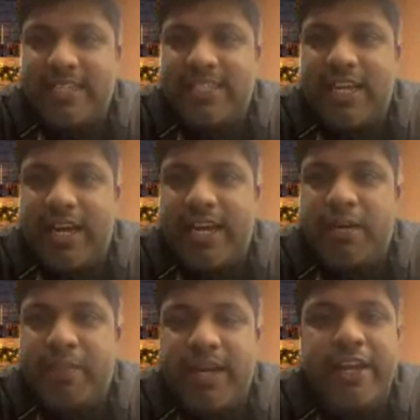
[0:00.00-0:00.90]
Is like I
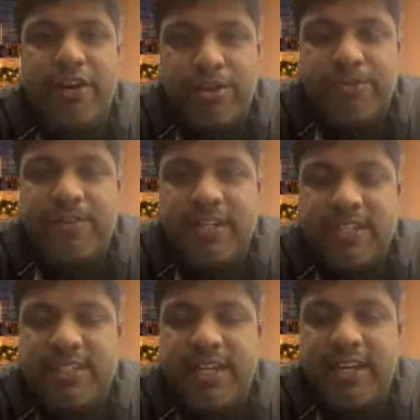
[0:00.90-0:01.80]
did my DORT
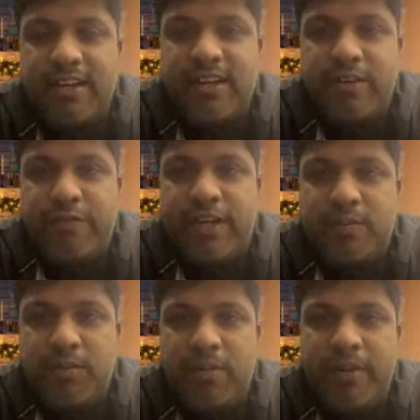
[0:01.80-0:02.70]
first in
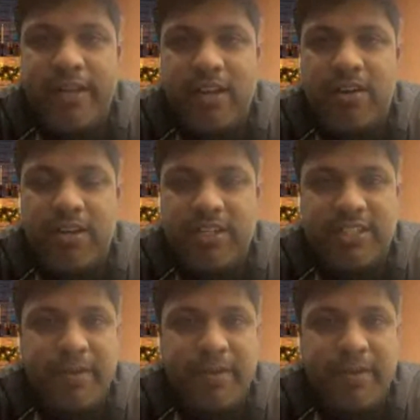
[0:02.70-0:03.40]
Father Mullah Medical College in